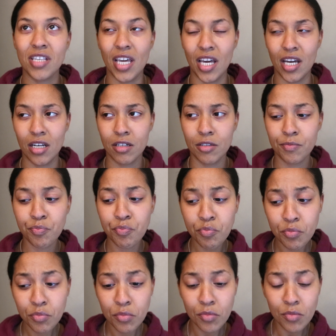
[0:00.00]
And
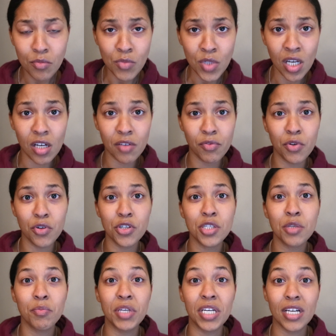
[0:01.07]
of
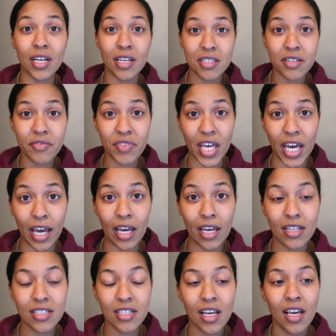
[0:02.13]
course, because of
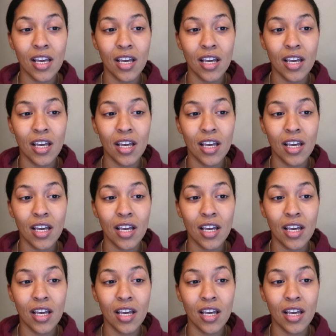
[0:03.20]
that,